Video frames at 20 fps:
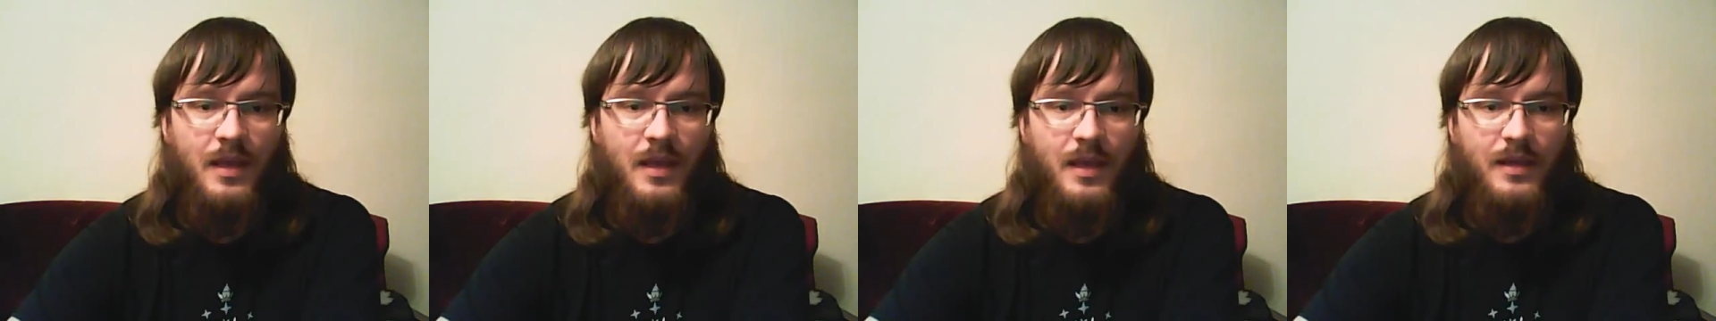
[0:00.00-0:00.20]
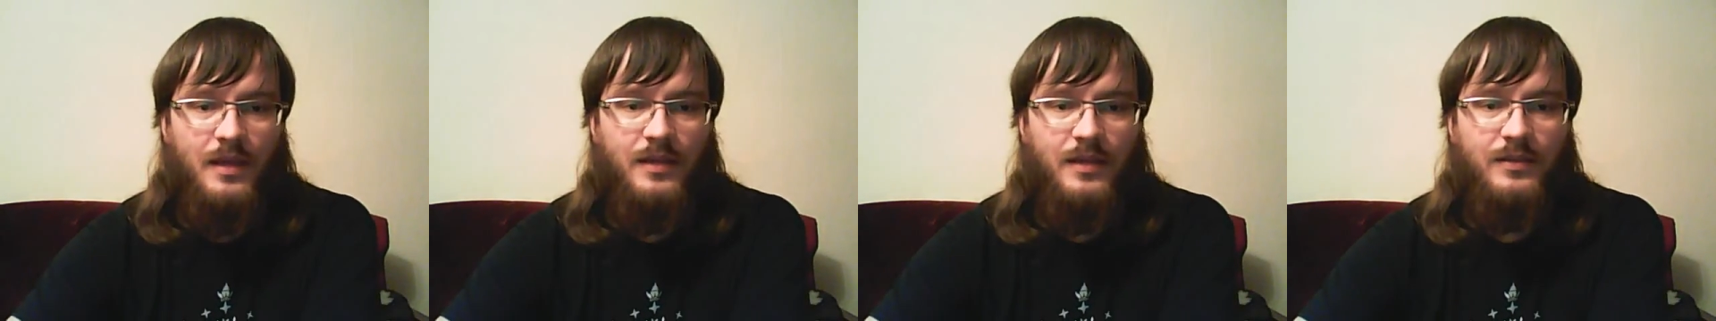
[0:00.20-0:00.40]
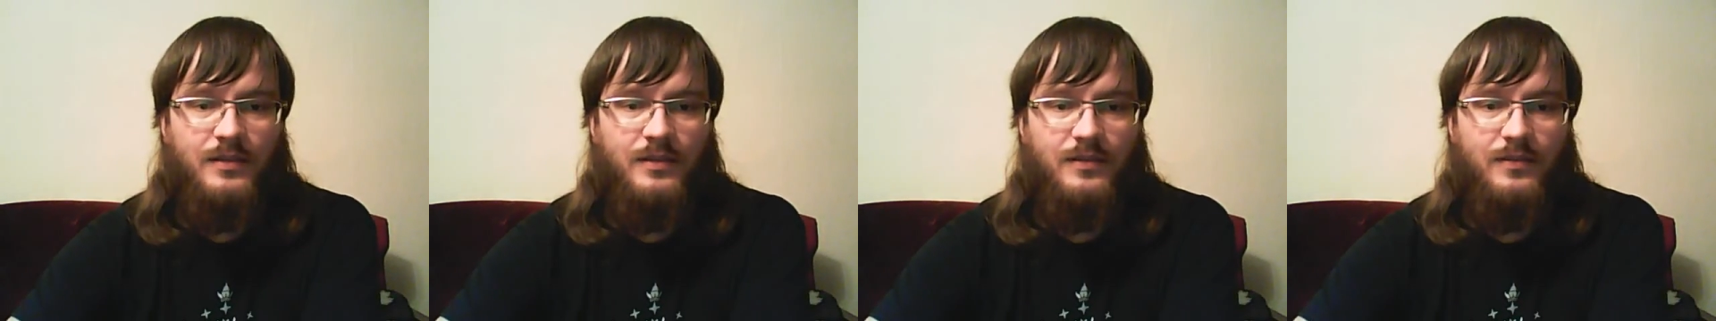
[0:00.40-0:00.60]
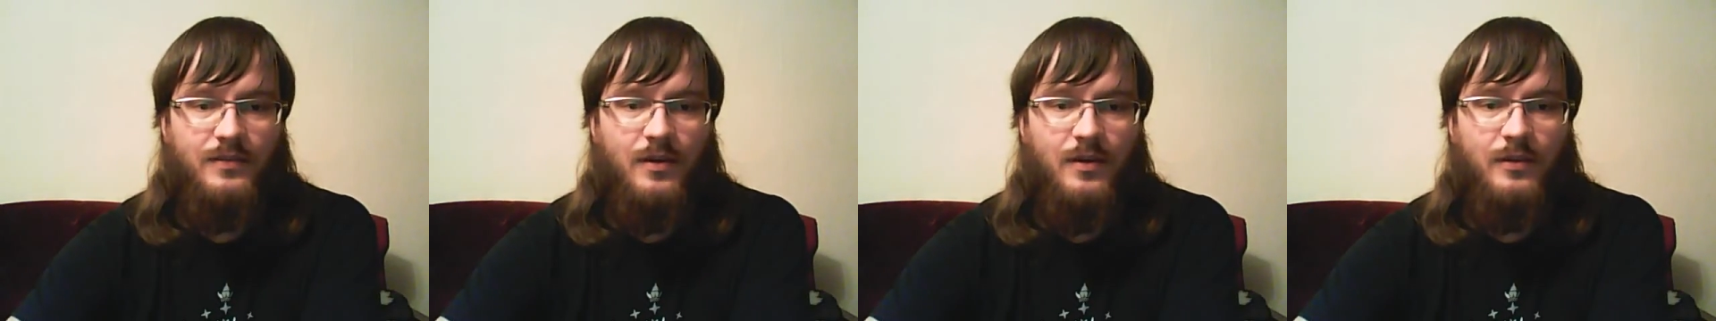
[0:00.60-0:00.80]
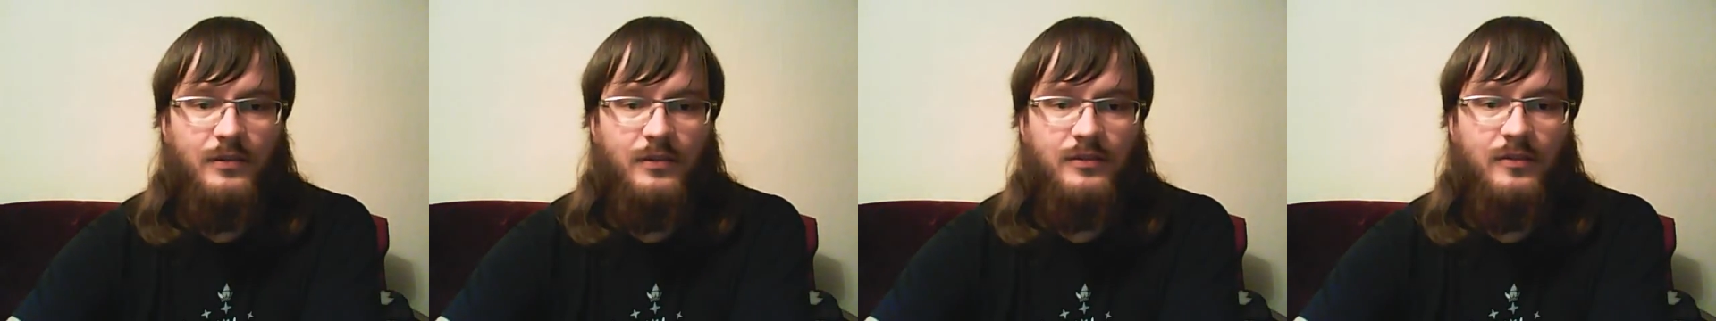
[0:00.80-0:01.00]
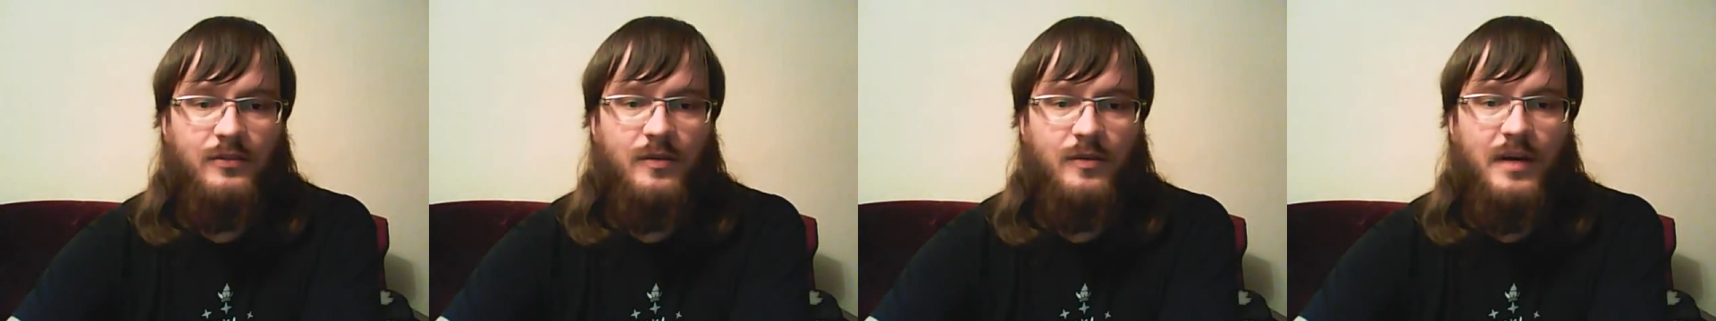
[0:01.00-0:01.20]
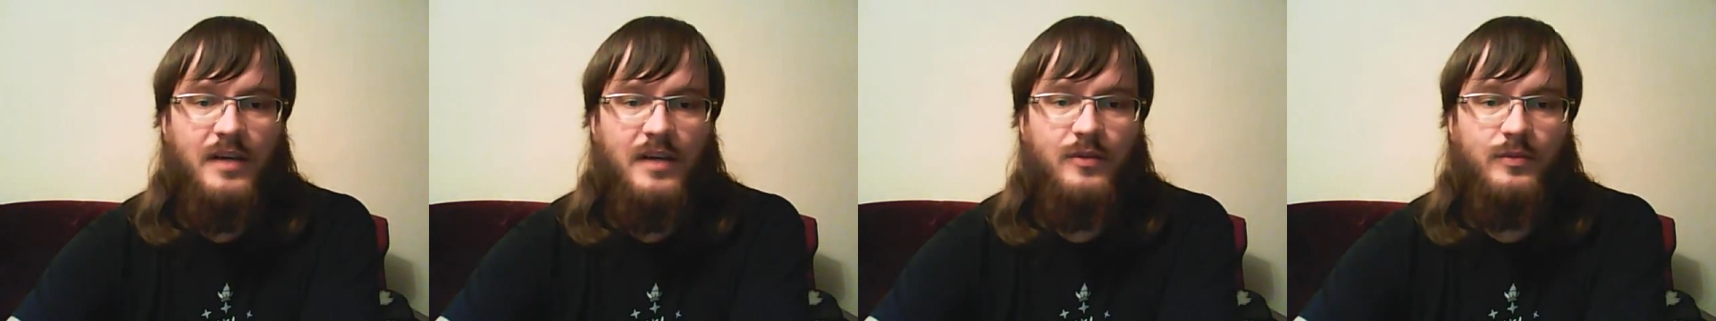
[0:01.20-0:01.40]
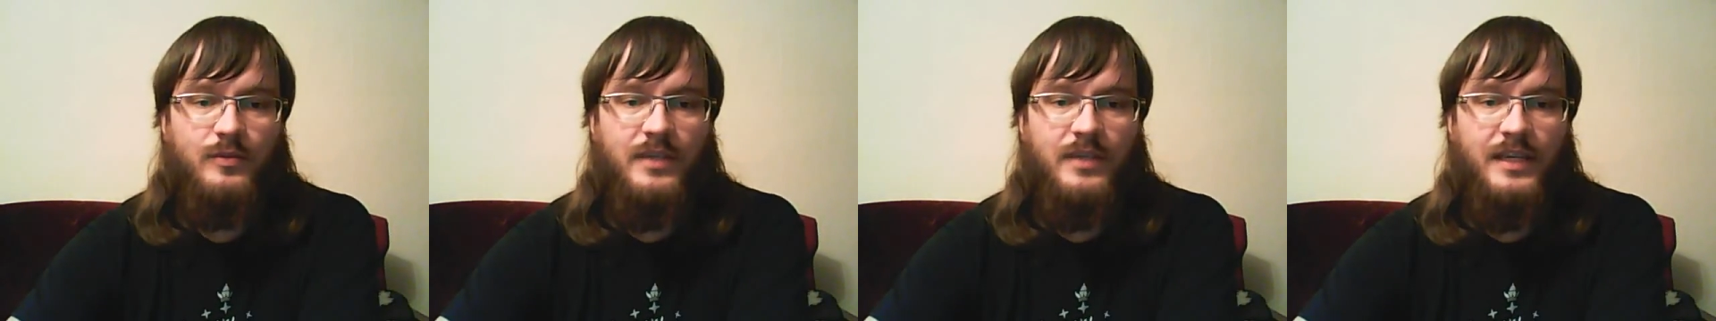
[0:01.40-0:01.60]
It is also a
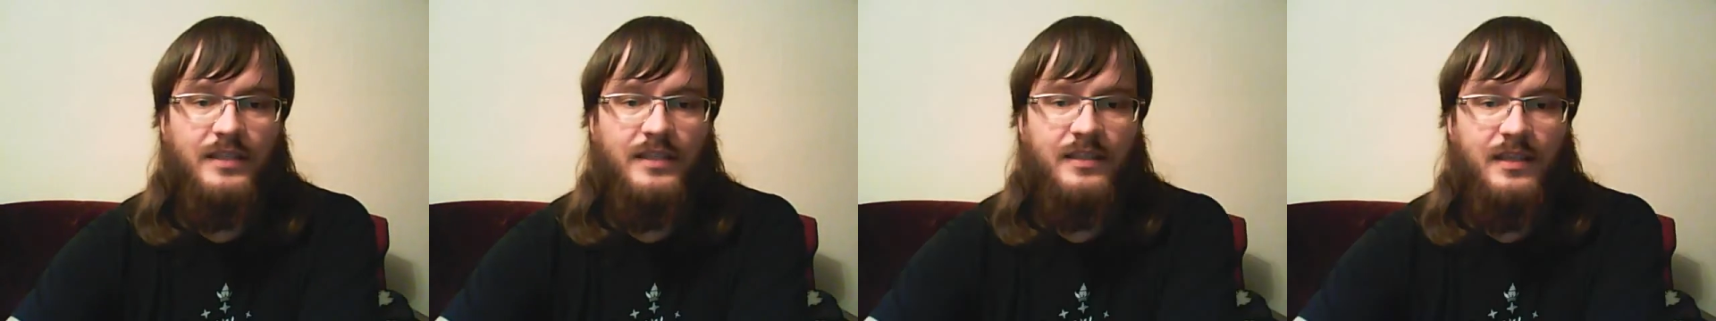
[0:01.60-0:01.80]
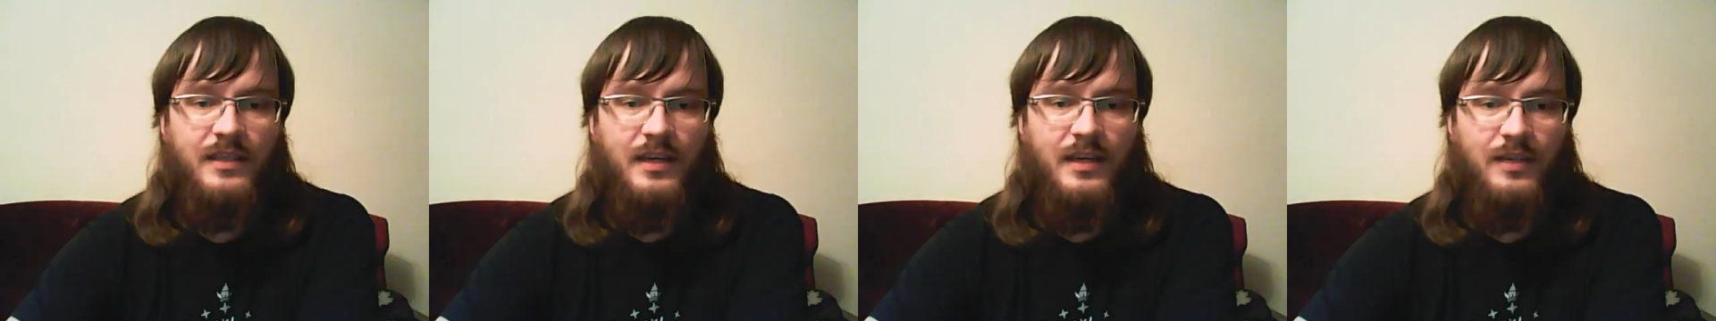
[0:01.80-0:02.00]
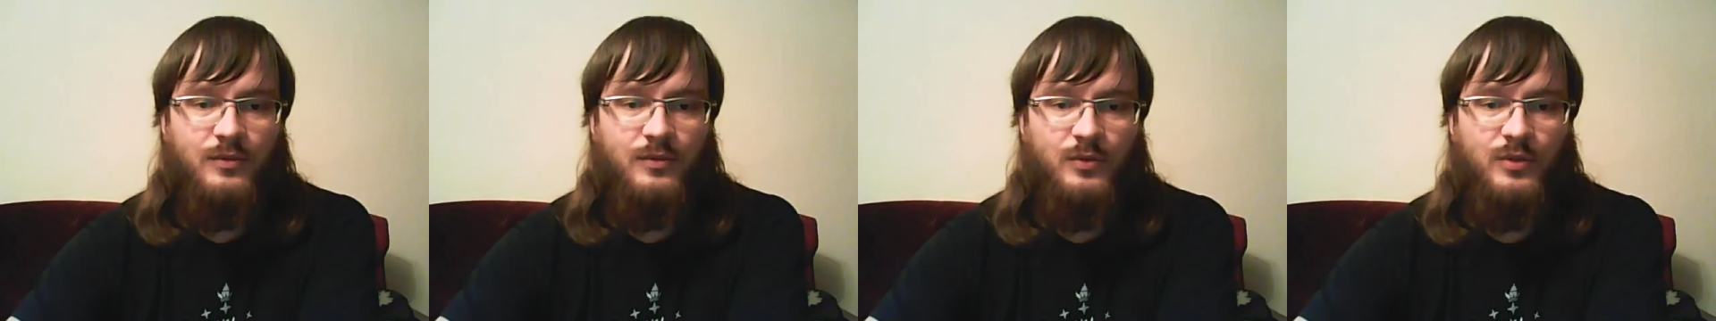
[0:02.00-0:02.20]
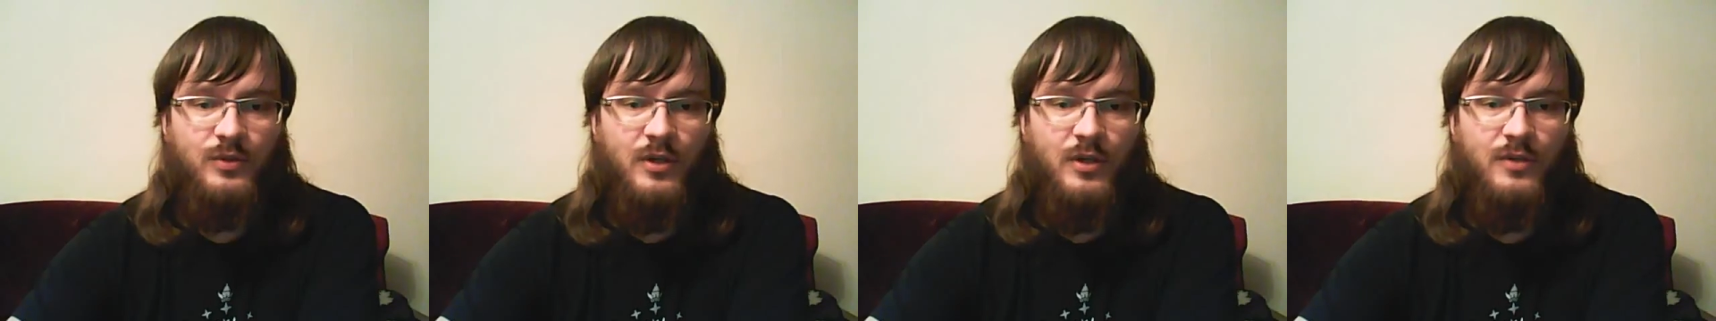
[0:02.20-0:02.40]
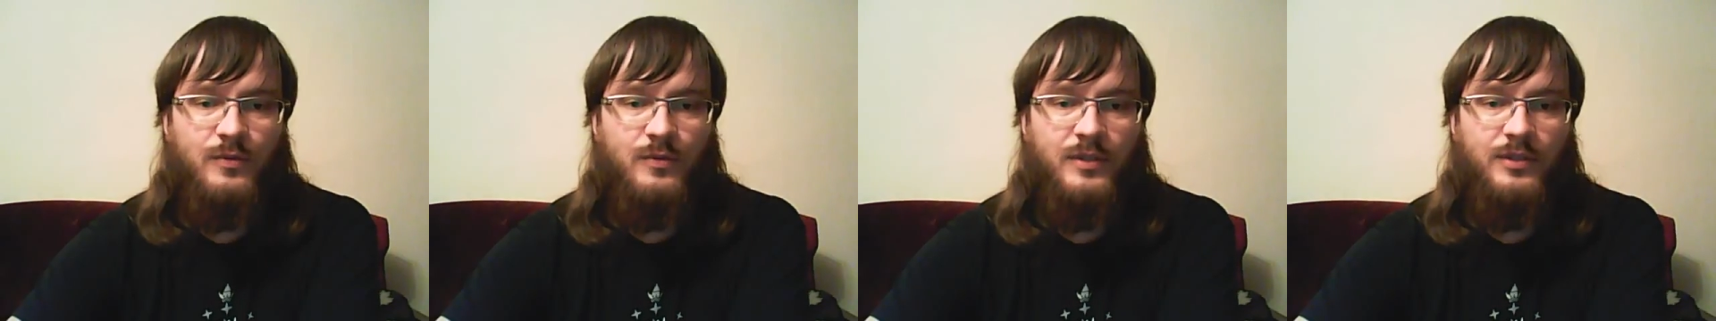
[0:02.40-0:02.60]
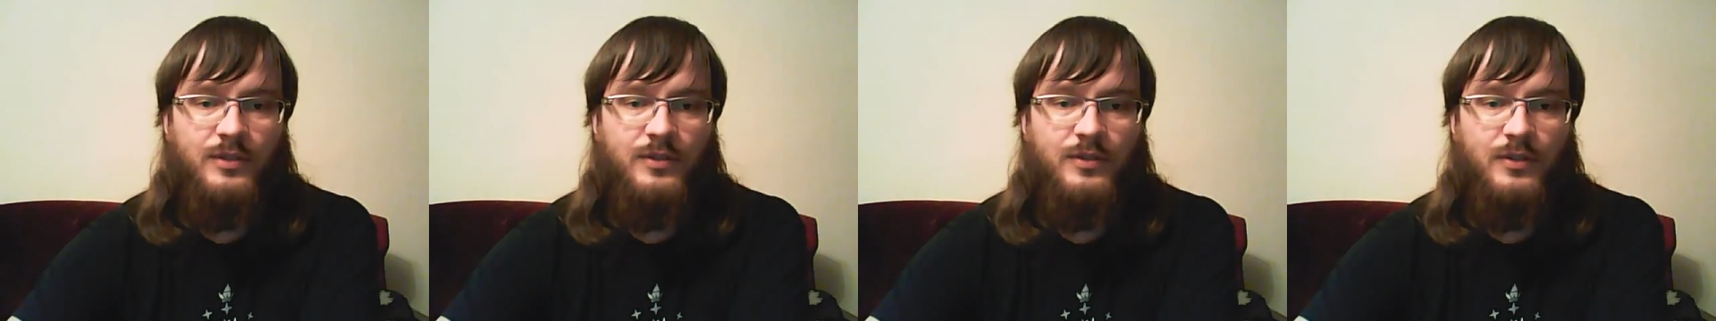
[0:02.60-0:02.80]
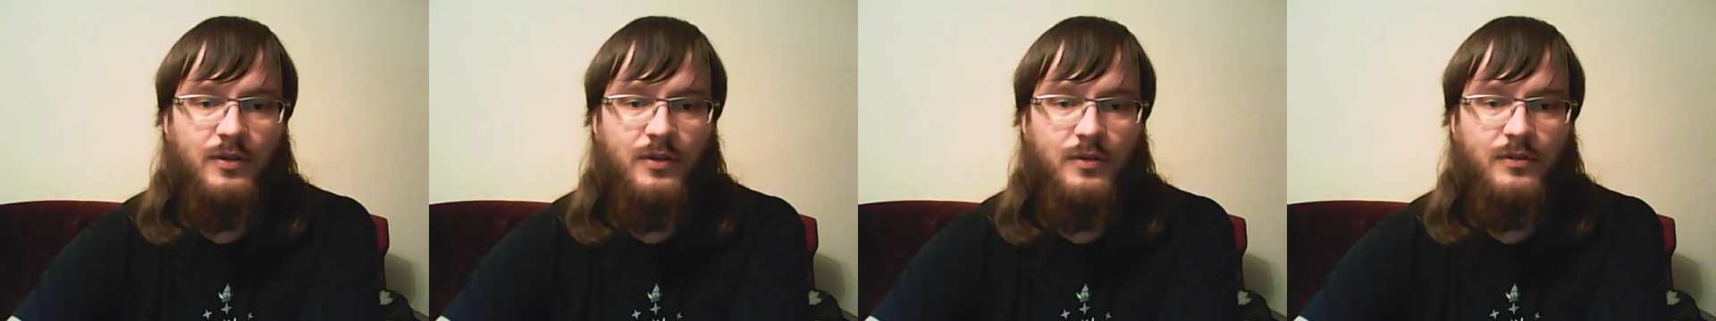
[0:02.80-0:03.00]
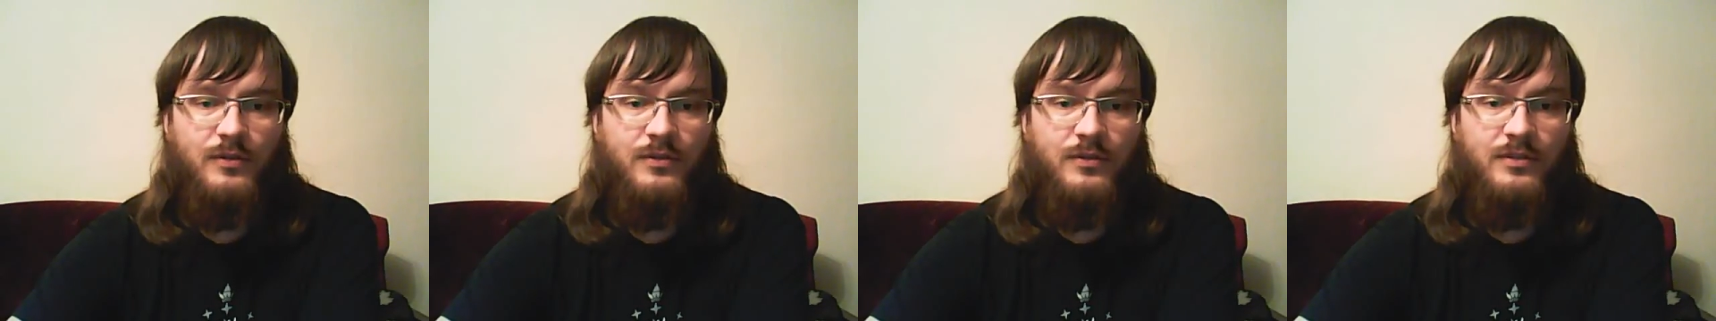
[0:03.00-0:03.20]
good idea to talk with
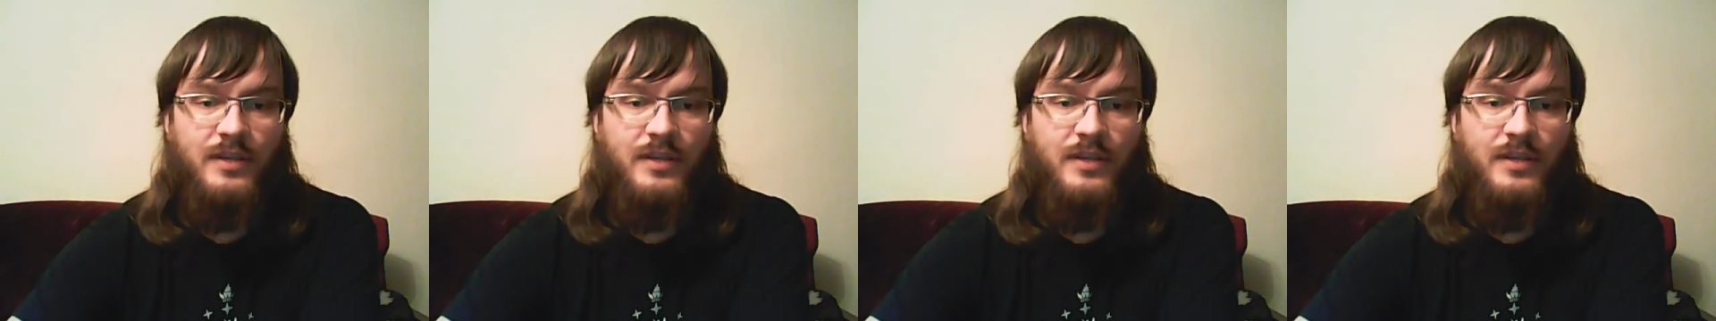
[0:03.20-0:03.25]
your